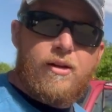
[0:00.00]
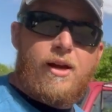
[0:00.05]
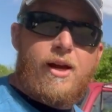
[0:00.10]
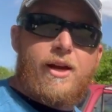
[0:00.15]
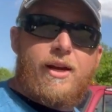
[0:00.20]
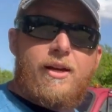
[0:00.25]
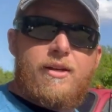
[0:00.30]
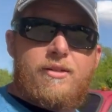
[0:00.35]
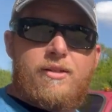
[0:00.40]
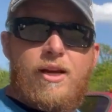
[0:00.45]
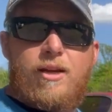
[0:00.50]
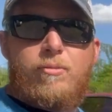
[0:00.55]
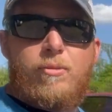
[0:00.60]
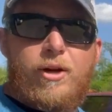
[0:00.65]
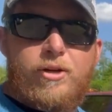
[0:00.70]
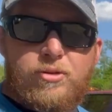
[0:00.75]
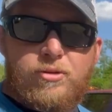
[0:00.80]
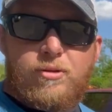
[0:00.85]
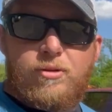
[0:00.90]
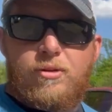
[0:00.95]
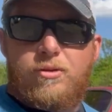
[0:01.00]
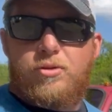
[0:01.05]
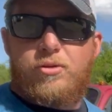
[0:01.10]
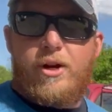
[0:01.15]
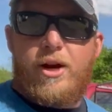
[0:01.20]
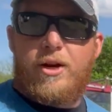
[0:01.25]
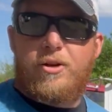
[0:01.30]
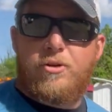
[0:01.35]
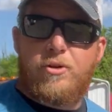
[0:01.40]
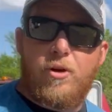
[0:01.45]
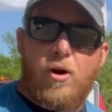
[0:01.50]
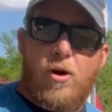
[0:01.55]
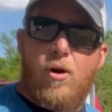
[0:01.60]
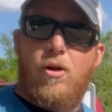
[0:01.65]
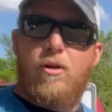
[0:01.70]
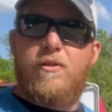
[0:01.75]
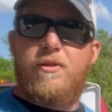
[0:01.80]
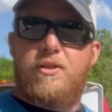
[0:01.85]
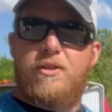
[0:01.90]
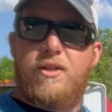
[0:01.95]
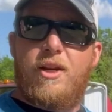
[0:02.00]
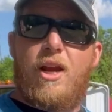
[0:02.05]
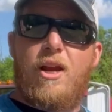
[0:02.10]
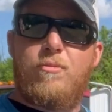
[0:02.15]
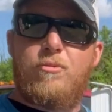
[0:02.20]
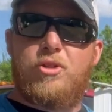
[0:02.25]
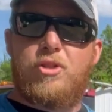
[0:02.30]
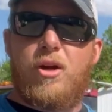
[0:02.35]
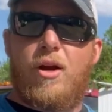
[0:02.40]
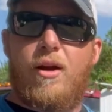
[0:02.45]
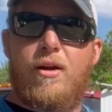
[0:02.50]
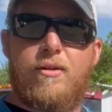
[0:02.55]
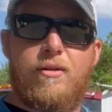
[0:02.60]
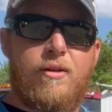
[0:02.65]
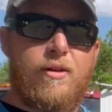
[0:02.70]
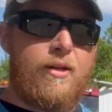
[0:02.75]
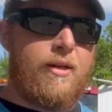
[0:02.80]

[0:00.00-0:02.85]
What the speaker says: I can take my tractor all in the same shot,